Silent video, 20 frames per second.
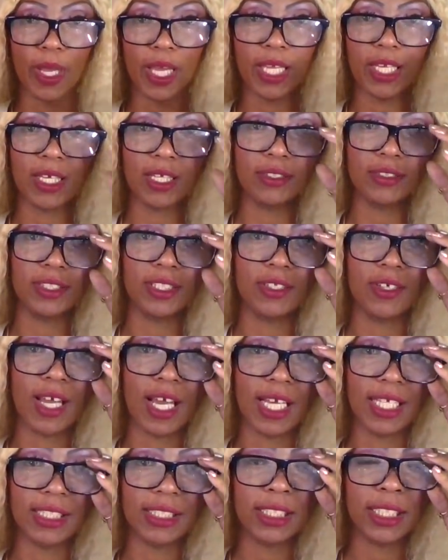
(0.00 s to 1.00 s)
And I'll see you
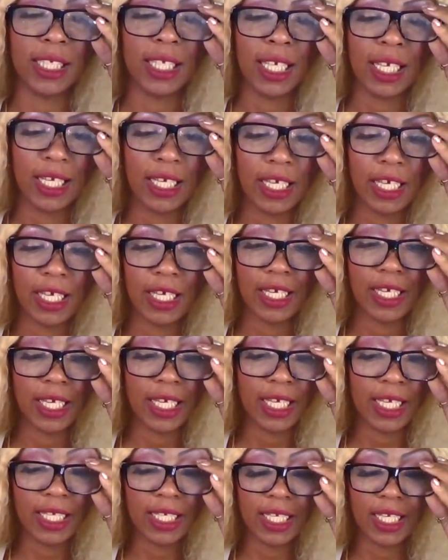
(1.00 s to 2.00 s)
guys
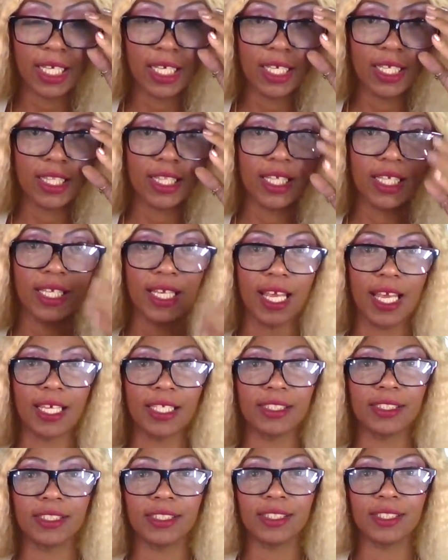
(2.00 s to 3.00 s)
in the
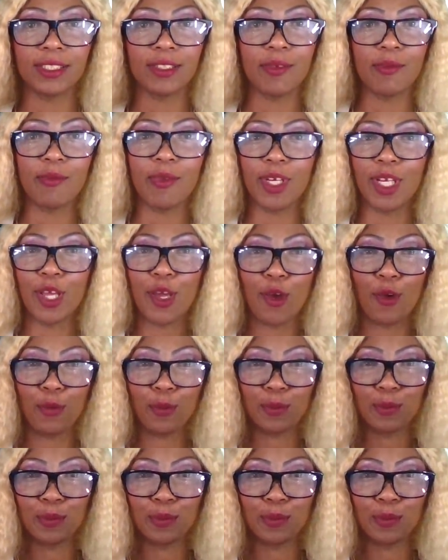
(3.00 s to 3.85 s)
next video.